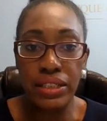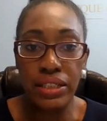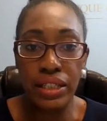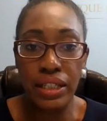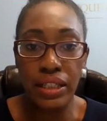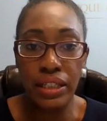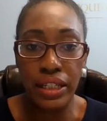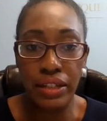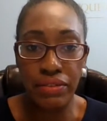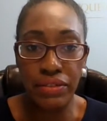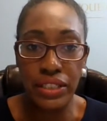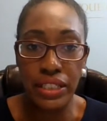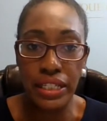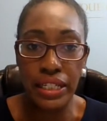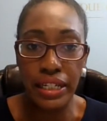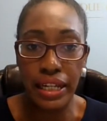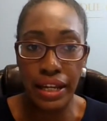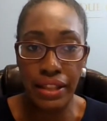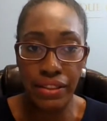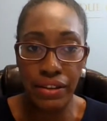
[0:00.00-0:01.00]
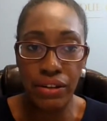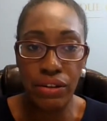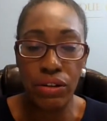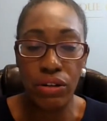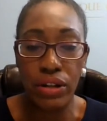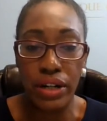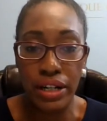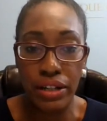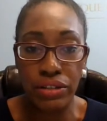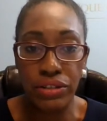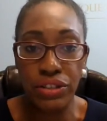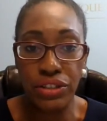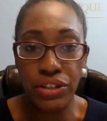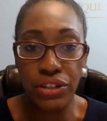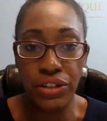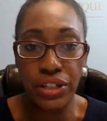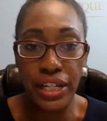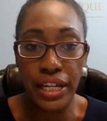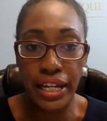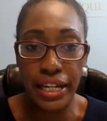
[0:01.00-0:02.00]
to live together, or else
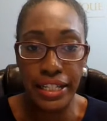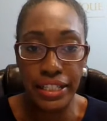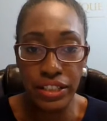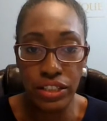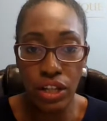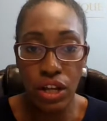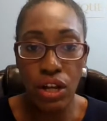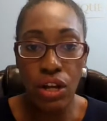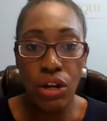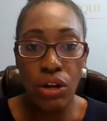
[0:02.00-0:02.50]
your case